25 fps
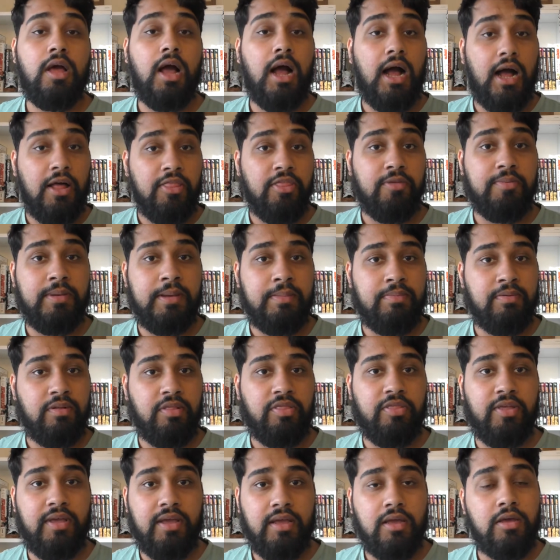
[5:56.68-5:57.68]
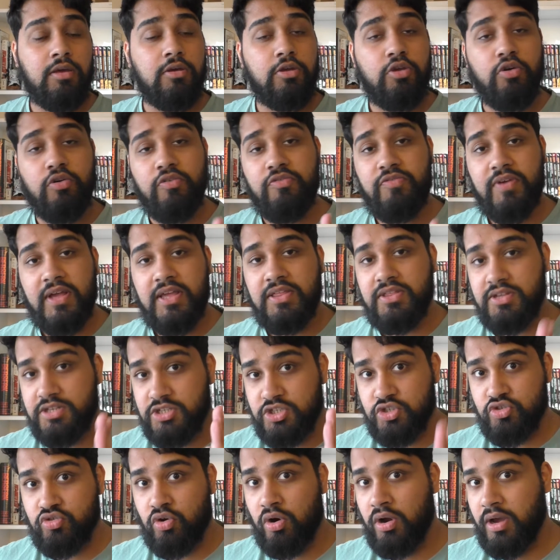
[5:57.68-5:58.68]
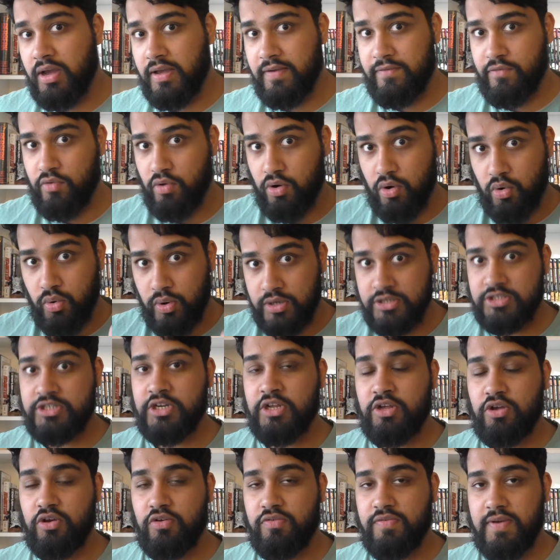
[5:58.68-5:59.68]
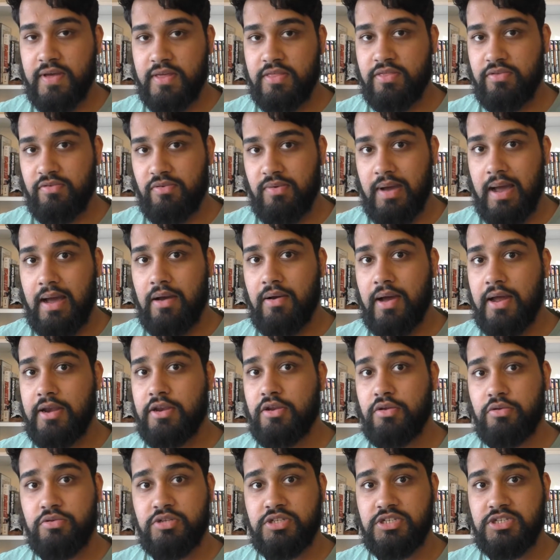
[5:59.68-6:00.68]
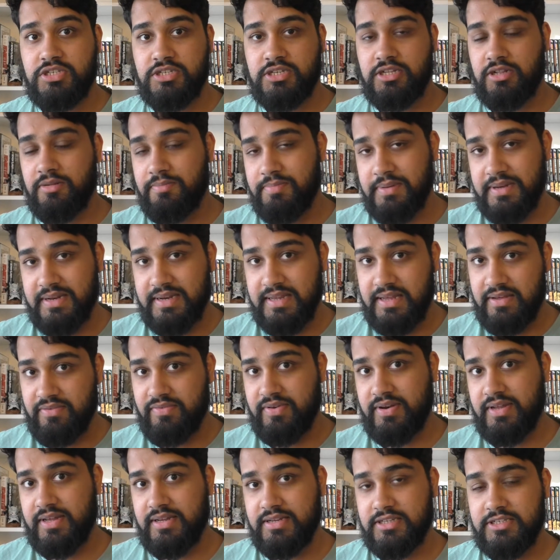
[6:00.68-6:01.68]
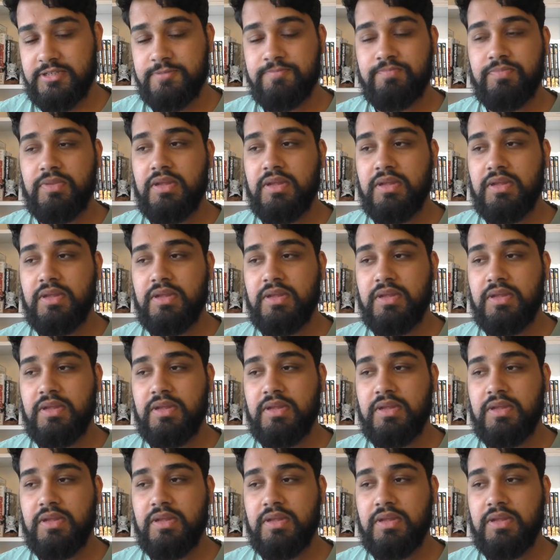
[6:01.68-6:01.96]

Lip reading: Other people think your faith is stronger if you're questioning your faith throughout and you still believe in it.